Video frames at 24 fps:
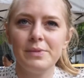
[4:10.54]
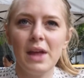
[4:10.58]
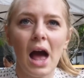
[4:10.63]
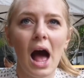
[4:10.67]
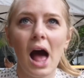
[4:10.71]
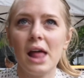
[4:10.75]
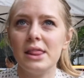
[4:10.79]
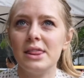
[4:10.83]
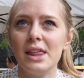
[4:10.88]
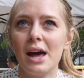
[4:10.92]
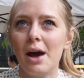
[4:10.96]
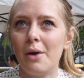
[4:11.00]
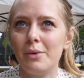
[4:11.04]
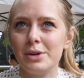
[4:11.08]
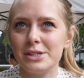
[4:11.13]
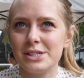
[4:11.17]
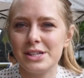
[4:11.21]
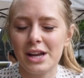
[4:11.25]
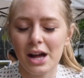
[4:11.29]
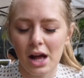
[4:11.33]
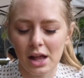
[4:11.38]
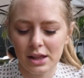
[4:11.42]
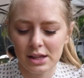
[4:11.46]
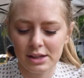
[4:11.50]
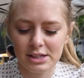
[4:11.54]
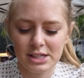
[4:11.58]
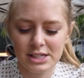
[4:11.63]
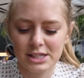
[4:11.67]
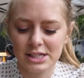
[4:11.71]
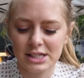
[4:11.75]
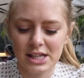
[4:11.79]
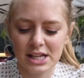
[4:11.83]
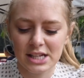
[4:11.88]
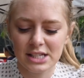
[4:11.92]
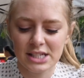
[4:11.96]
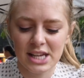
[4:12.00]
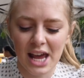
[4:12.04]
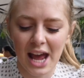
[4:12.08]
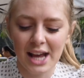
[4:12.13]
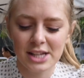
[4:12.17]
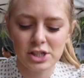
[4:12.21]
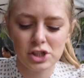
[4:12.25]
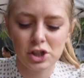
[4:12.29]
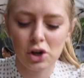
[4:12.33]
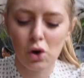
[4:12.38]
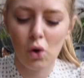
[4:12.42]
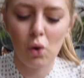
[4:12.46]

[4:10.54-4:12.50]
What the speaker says: Yeah, that was not the texture